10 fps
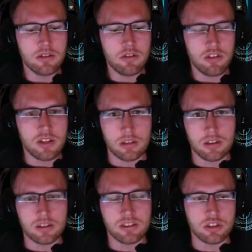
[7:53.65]
send an
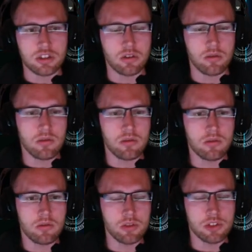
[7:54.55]
additional
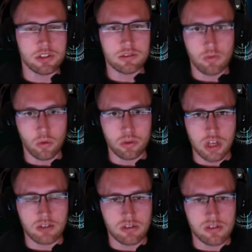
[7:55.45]
or
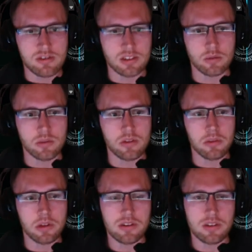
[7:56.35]
change the signal that's
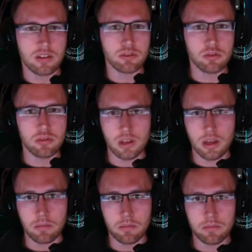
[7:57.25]
being sent to the
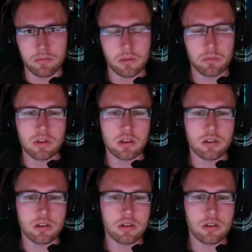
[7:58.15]
game. Something